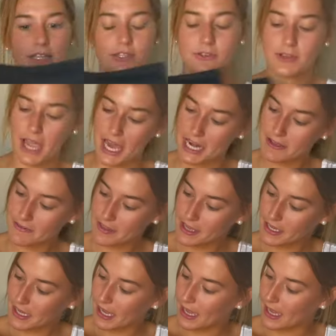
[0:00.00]
into kind of
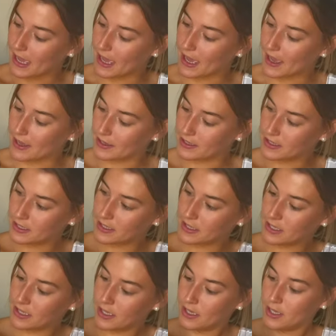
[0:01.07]
like a,
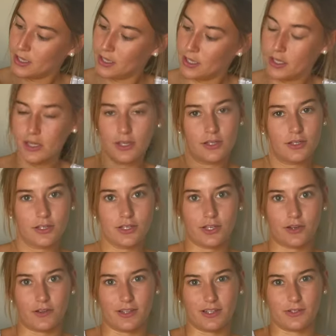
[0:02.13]
you
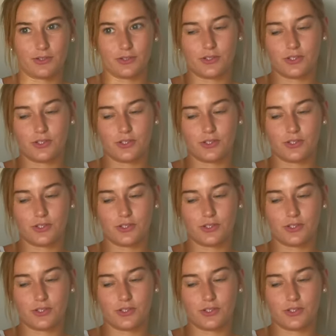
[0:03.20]
know, a little